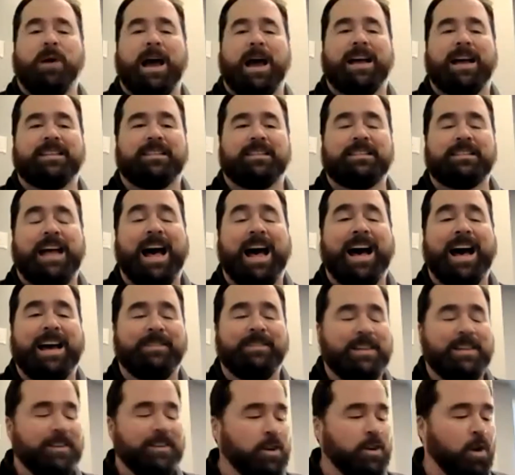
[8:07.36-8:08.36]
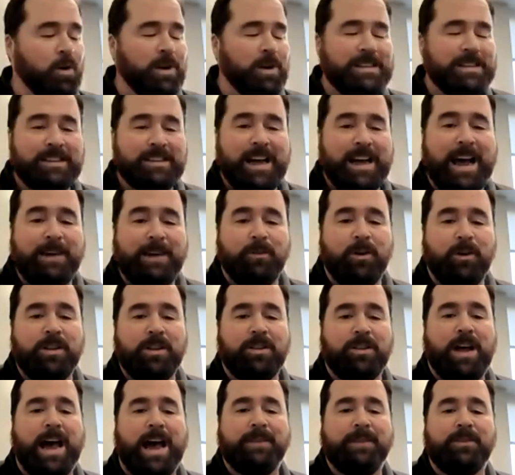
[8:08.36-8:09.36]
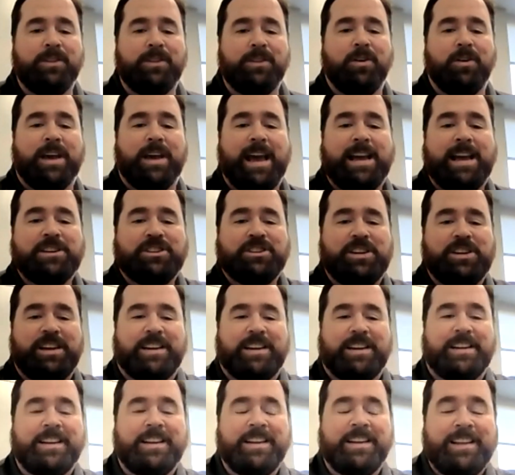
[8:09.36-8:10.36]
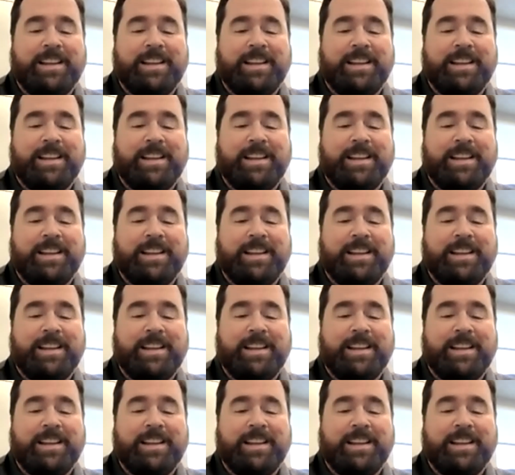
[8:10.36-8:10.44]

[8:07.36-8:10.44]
why it's live. It's live. We're in live in location.